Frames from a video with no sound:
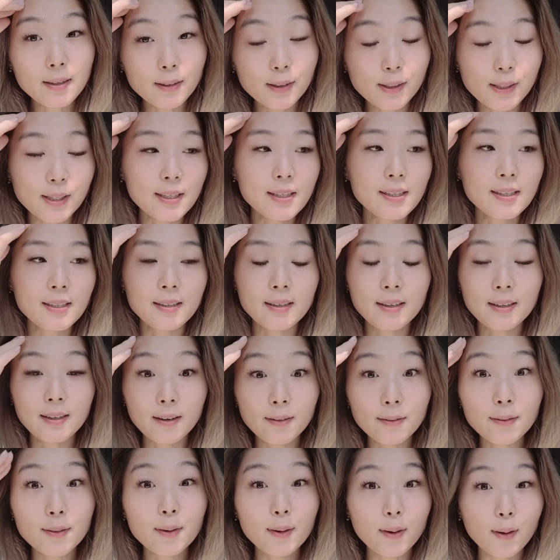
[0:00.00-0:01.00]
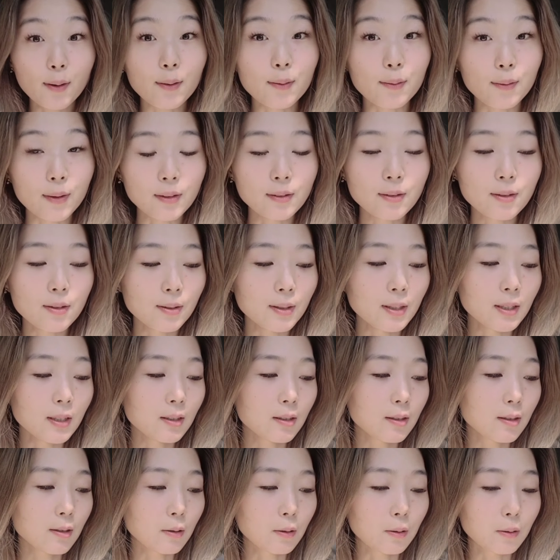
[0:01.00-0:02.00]
list and I never got around to
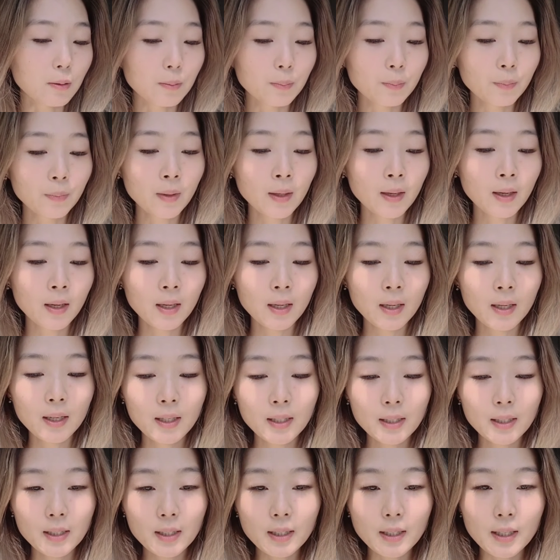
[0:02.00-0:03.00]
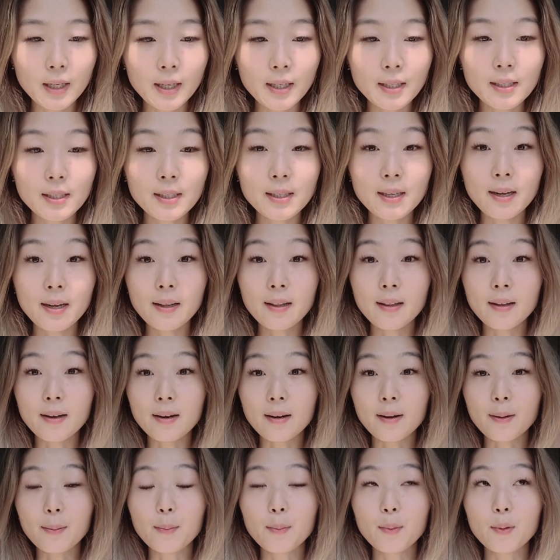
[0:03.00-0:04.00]
it. So today's the day that
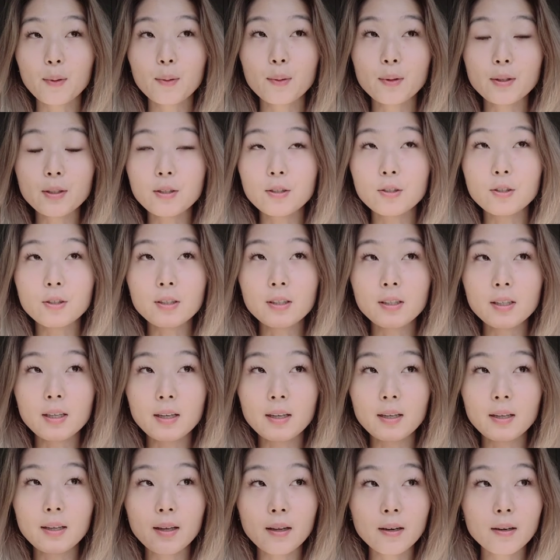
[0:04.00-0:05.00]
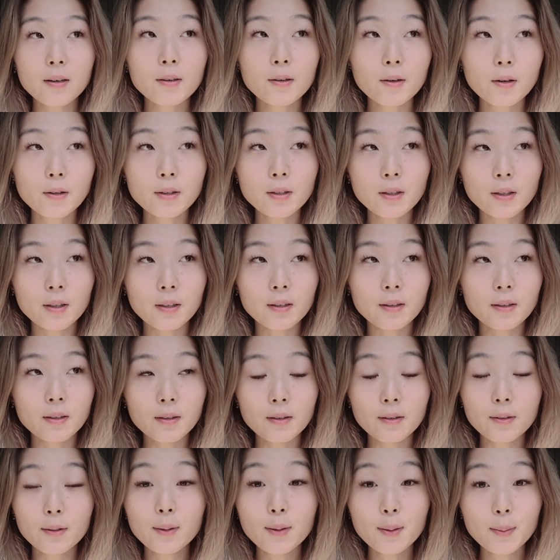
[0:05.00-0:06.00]
I'm going to just like get it all done
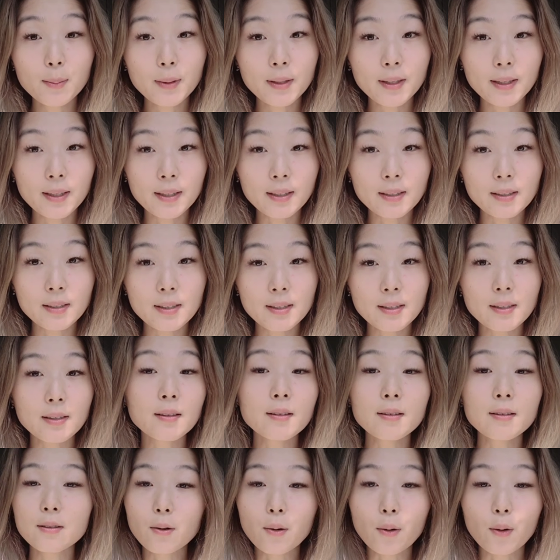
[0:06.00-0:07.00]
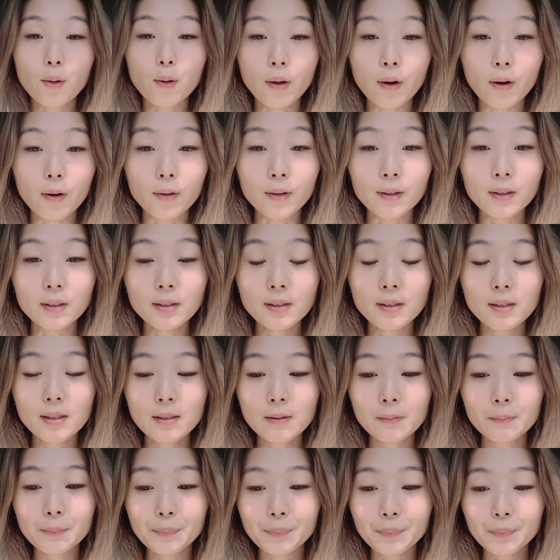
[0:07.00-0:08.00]
in 30 minutes. These are all
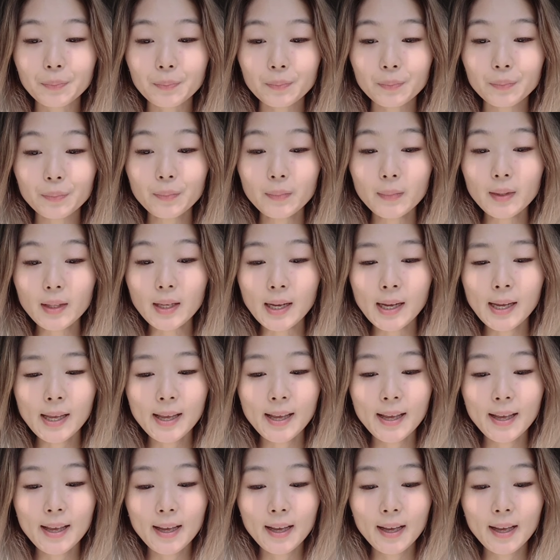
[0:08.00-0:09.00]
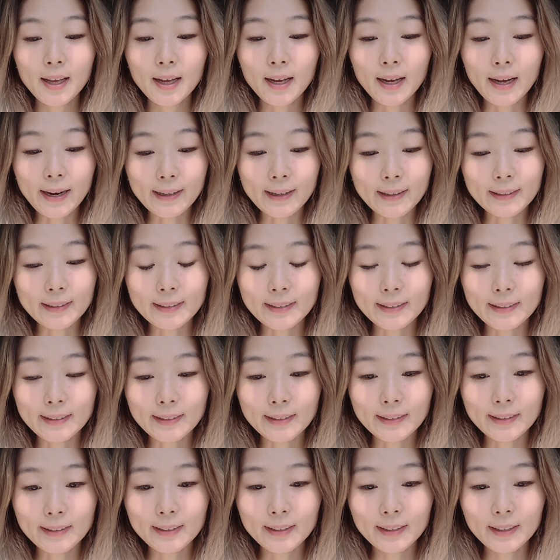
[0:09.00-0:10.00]
errands.
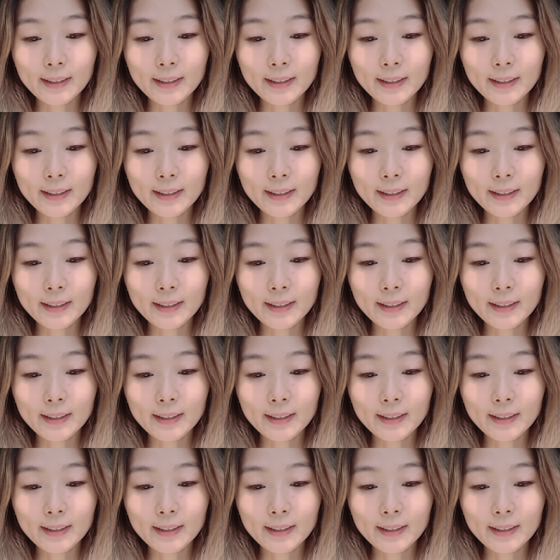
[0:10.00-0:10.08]
And